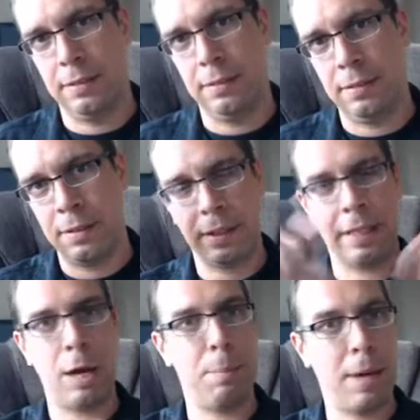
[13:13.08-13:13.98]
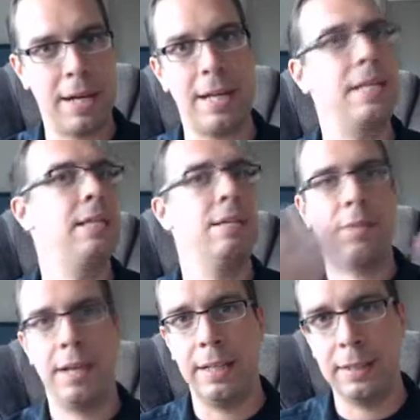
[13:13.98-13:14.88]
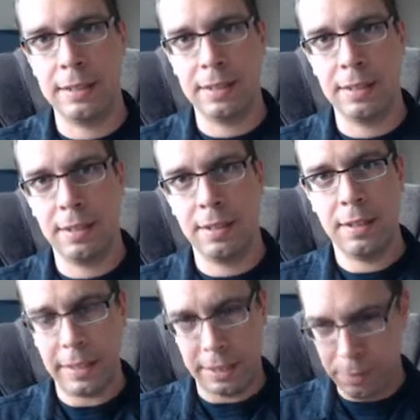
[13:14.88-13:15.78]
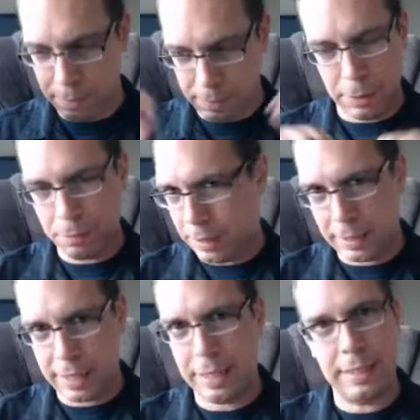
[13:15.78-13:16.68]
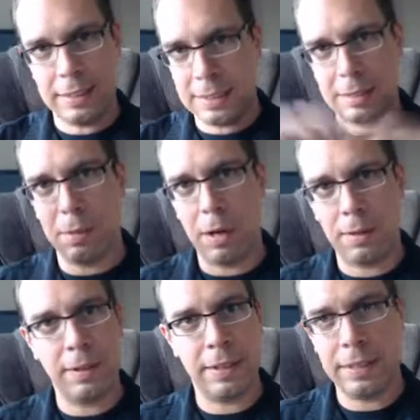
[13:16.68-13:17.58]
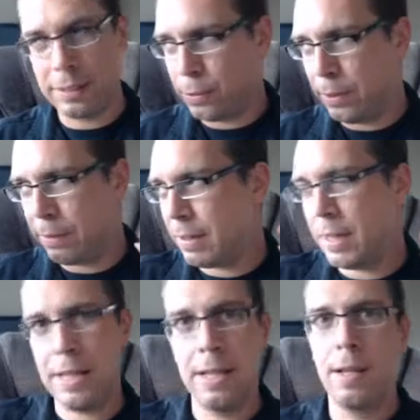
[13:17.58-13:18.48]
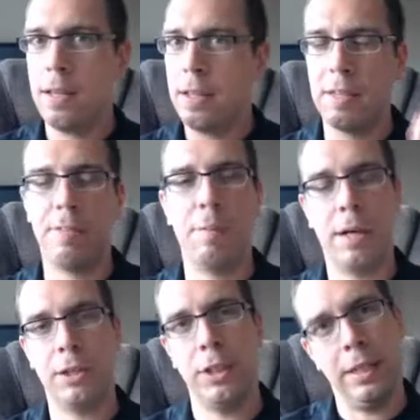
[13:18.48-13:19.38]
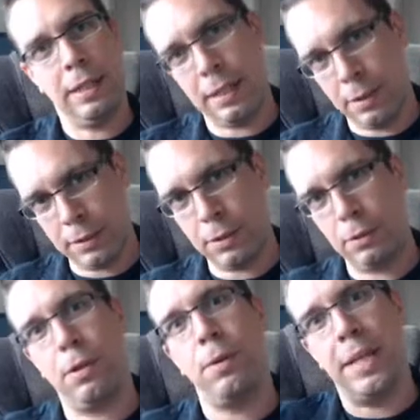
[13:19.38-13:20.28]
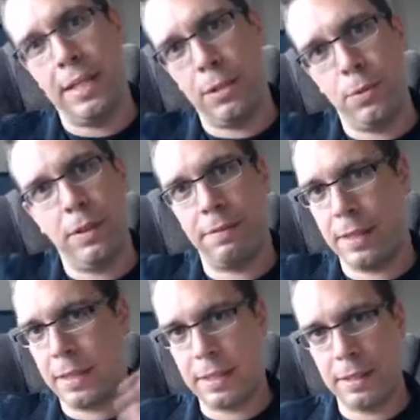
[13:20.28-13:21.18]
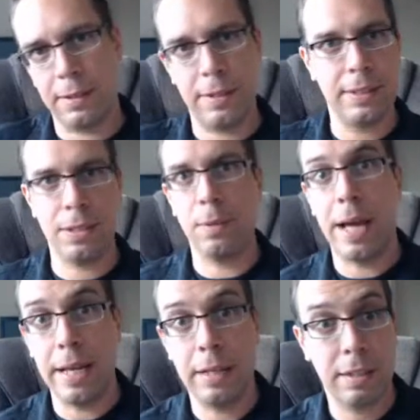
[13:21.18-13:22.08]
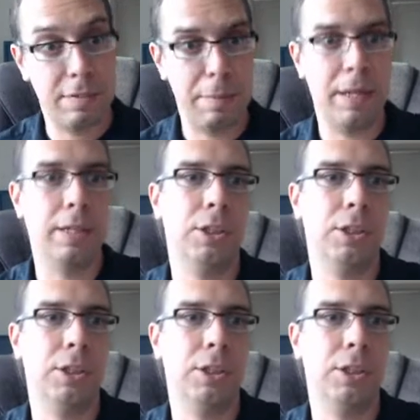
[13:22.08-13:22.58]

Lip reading: Like how pi never ends. Like, you know, it can get as small to infinity. The Fibonacci can also grow into infinity. There is no end to the Fibonacci.